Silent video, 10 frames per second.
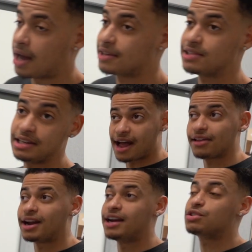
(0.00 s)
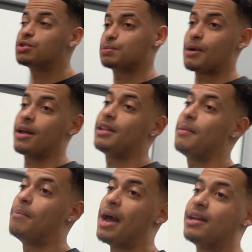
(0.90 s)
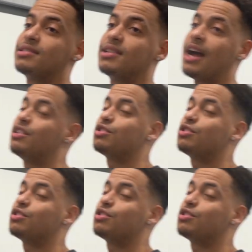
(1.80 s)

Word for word: Honestly, Allen High School is probably the best high